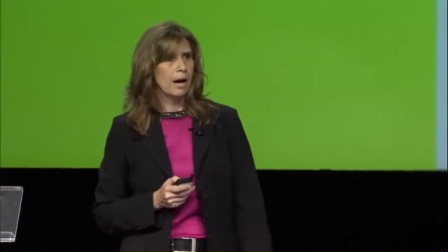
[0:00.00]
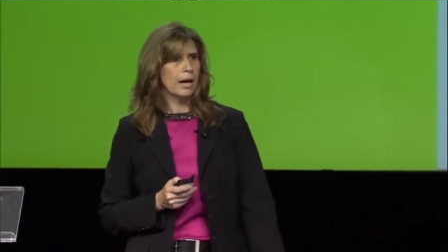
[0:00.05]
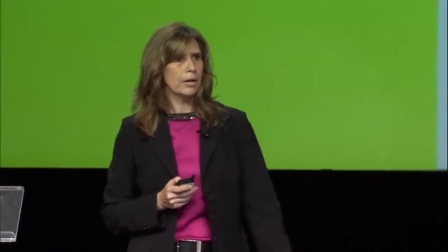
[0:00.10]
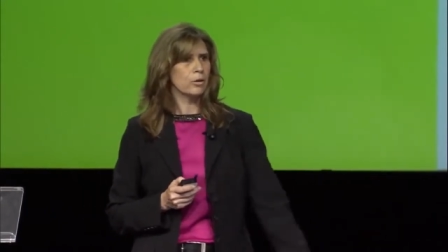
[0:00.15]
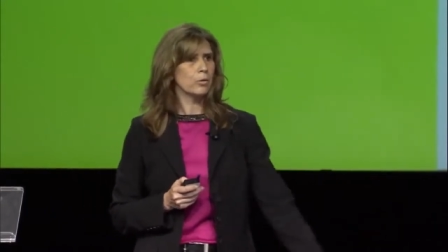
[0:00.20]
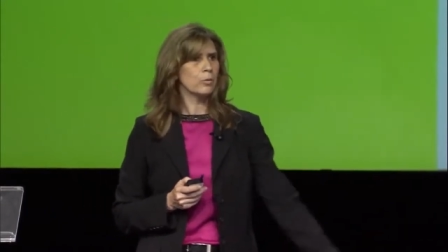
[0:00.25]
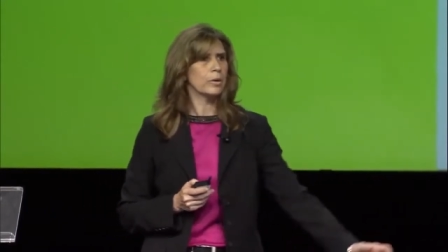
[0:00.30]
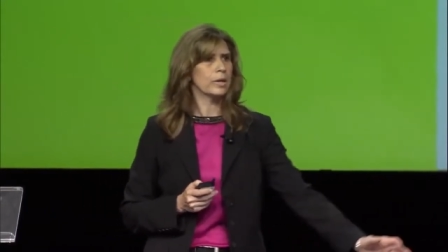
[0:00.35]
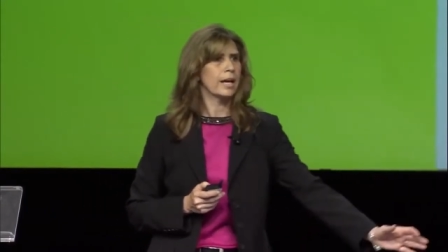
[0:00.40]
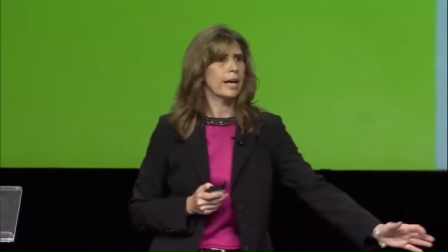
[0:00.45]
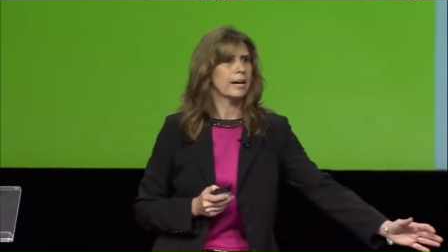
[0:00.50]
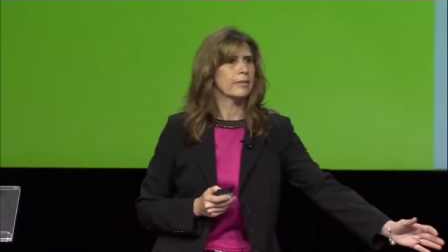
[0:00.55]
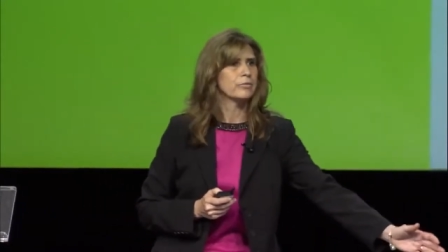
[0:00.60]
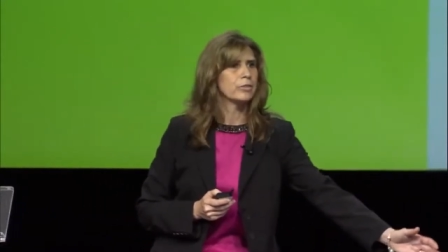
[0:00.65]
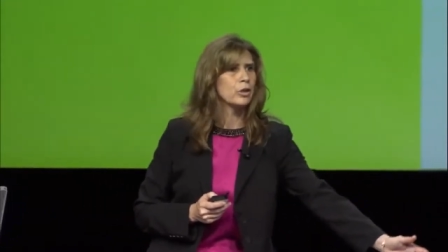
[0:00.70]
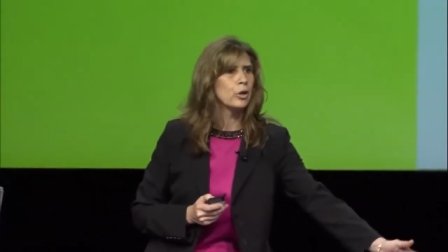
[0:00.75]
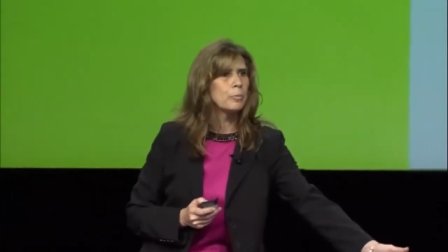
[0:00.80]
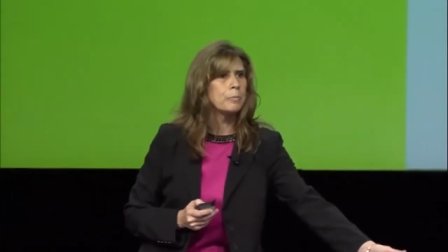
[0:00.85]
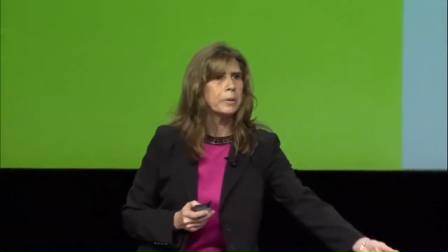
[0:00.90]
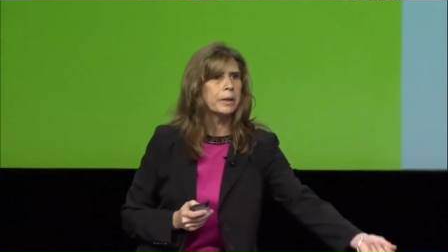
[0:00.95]
I don't want to have
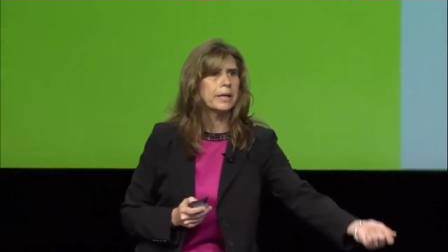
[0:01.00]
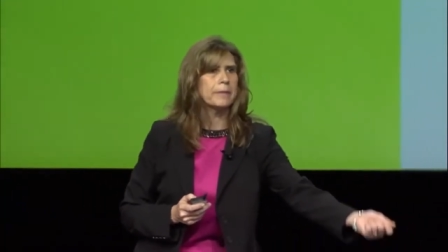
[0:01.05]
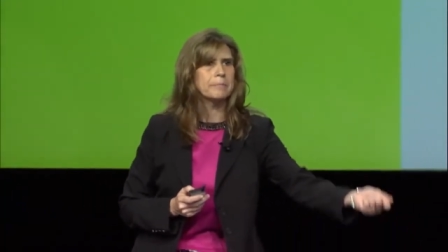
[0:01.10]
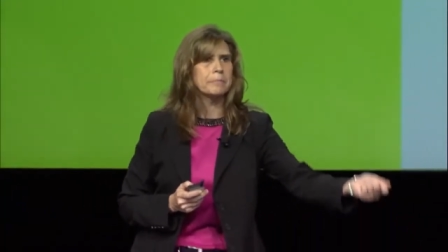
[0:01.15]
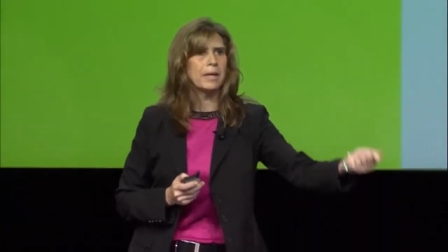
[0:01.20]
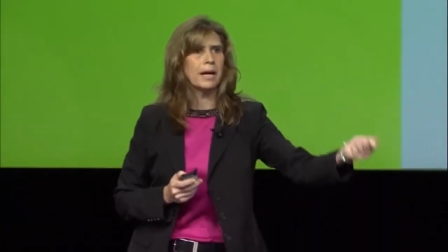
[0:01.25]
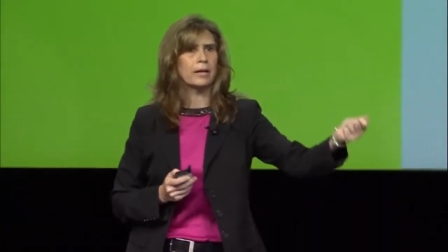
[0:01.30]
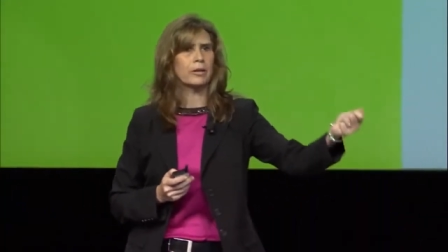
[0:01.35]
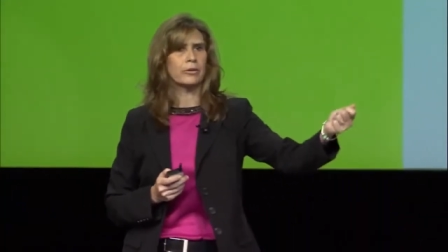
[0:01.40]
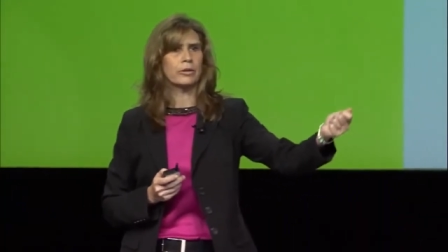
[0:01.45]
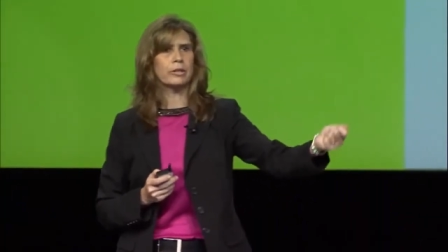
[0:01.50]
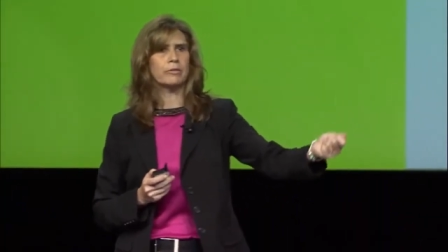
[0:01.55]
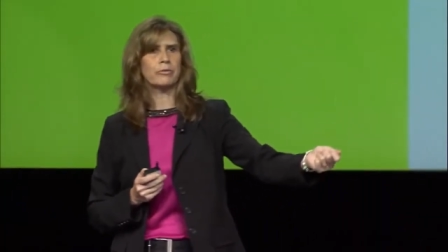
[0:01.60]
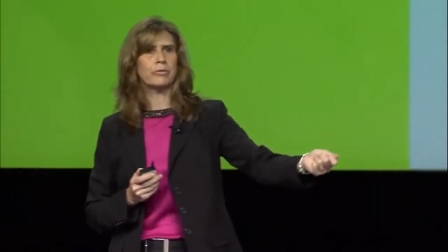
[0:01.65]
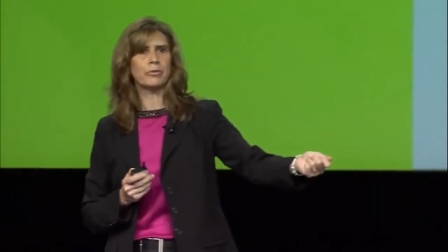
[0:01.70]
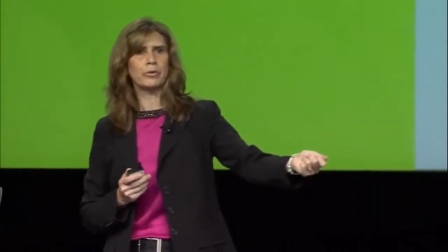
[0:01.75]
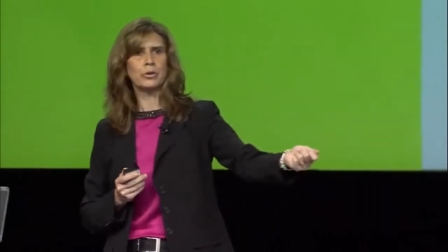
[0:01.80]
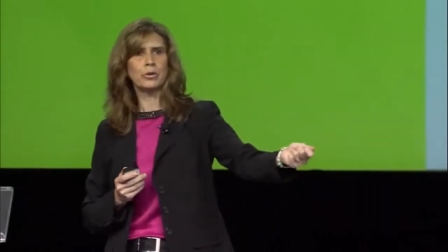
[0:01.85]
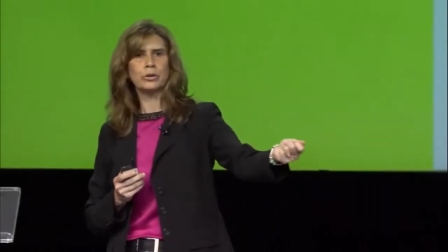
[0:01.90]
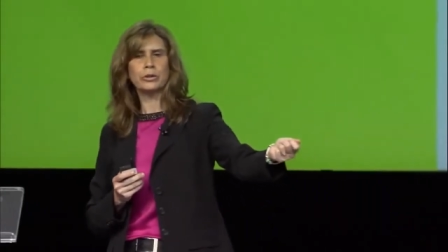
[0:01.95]
to go pick up that green
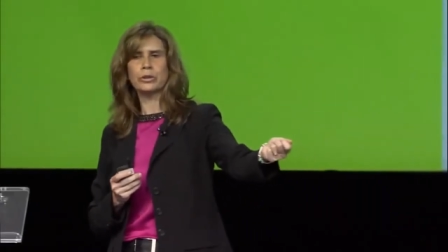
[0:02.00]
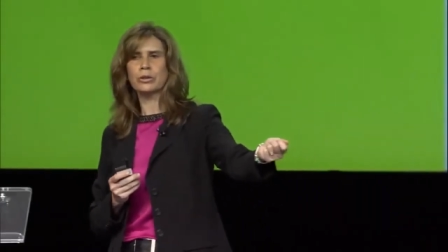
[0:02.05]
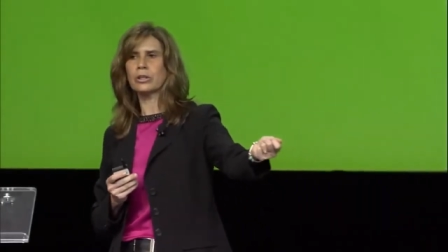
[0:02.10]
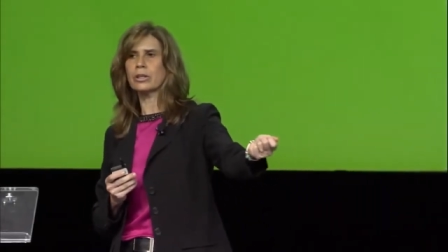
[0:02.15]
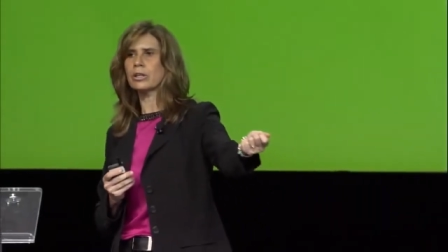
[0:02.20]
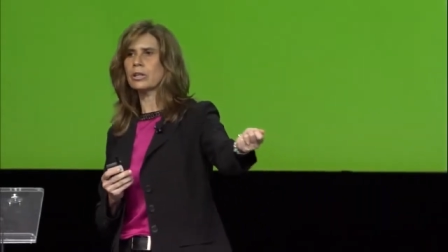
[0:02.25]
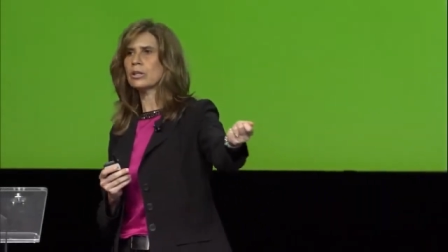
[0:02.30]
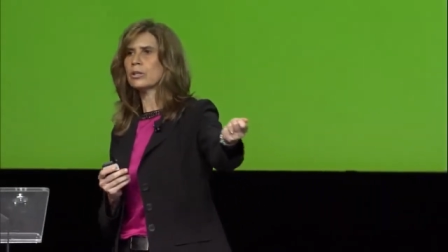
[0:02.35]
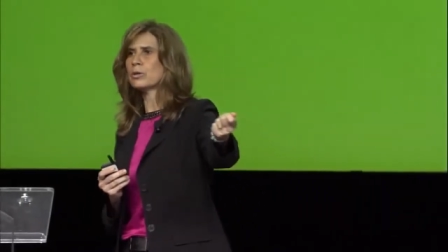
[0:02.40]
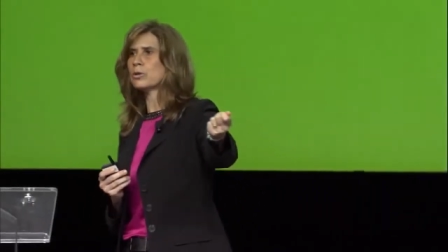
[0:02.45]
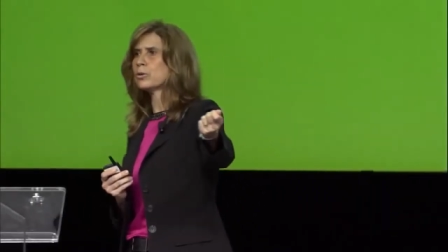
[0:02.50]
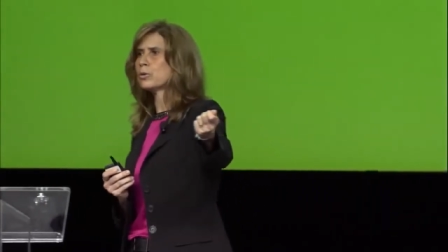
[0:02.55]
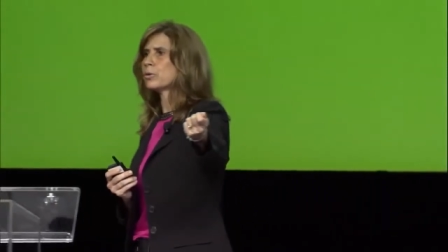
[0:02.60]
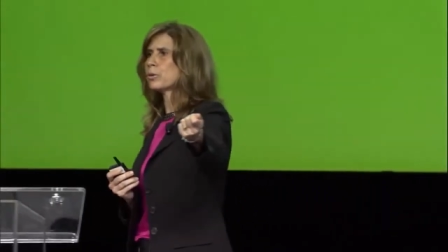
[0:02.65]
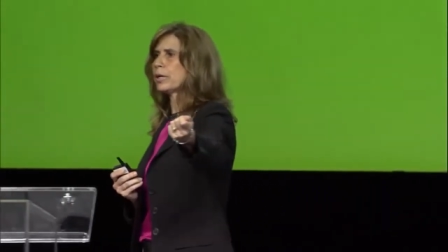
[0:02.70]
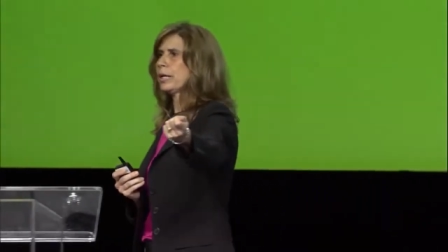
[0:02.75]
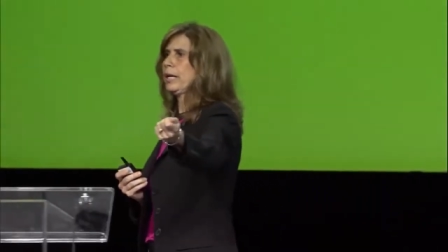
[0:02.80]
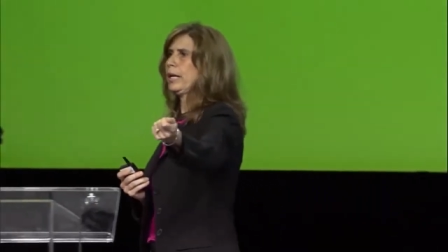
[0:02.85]
folder and go,